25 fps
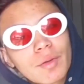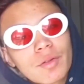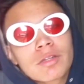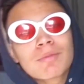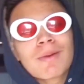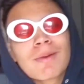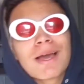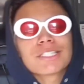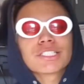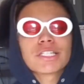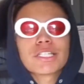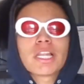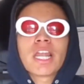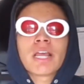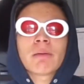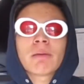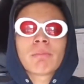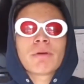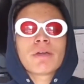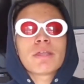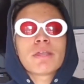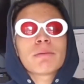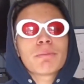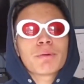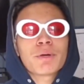smash that like
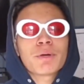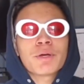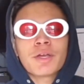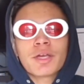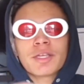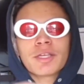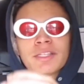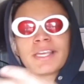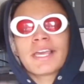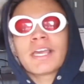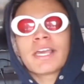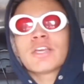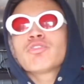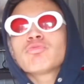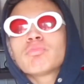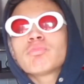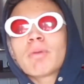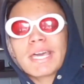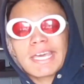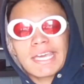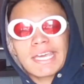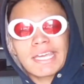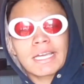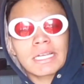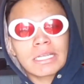button. But yeah, you
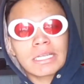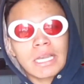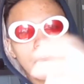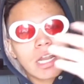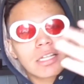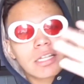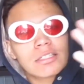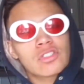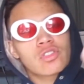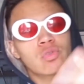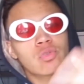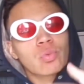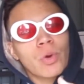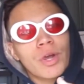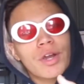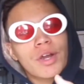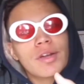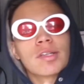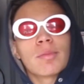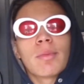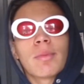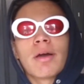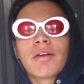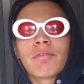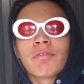might hear a lot of these
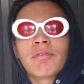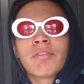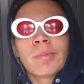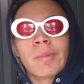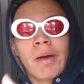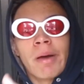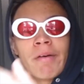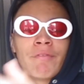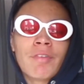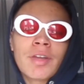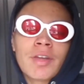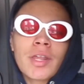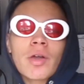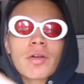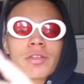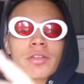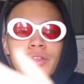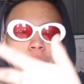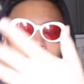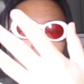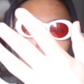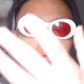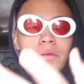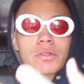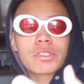words in my videos,
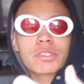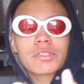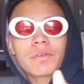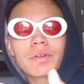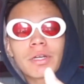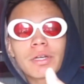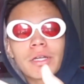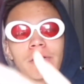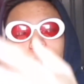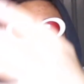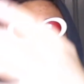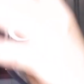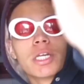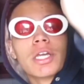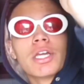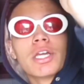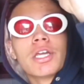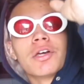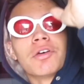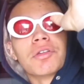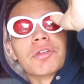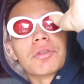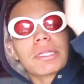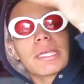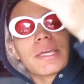in my future videos.
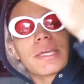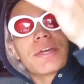So yeah,